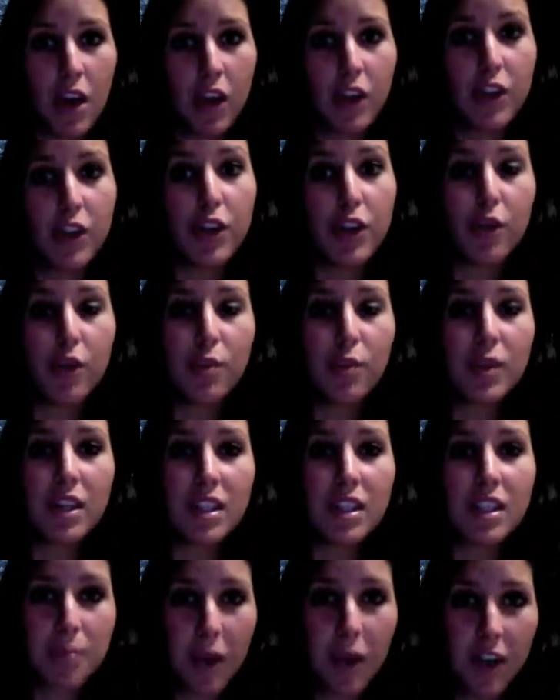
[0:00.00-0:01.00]
The node with the
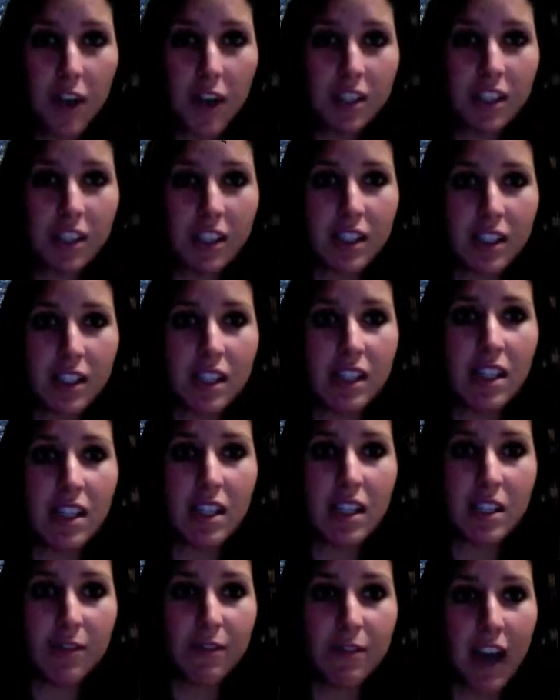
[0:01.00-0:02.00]
smallest distance
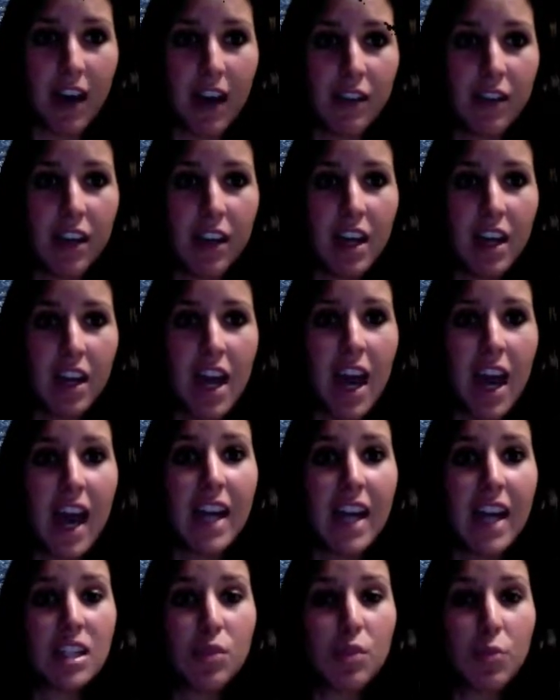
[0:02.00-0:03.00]
is found,
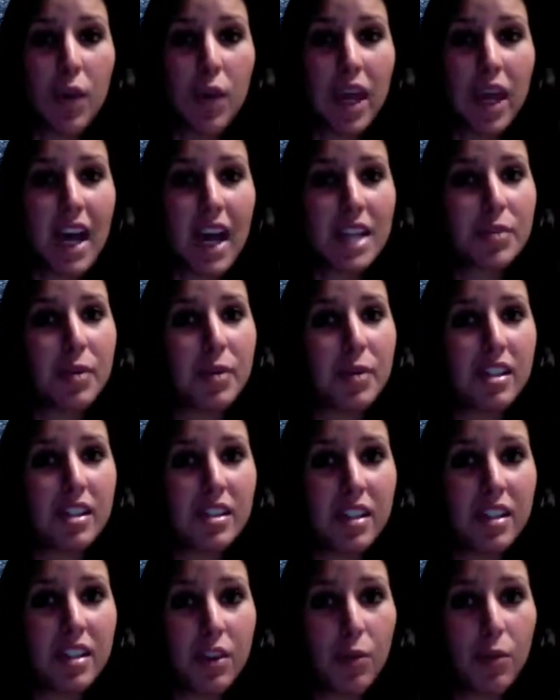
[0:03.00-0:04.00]
and its weight as well as
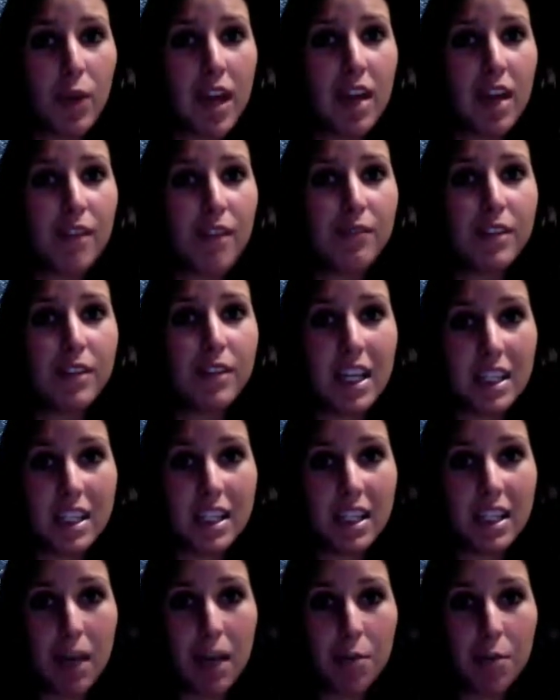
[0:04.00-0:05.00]
the weight of its
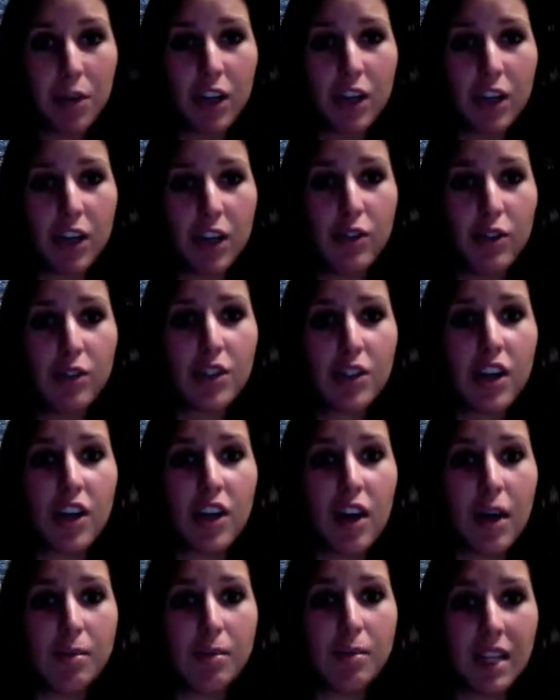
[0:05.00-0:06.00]
neighboring nodes are
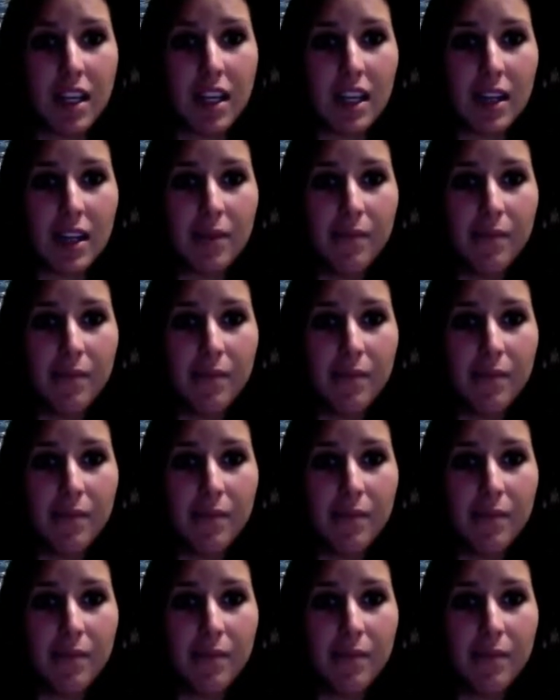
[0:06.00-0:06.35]
updated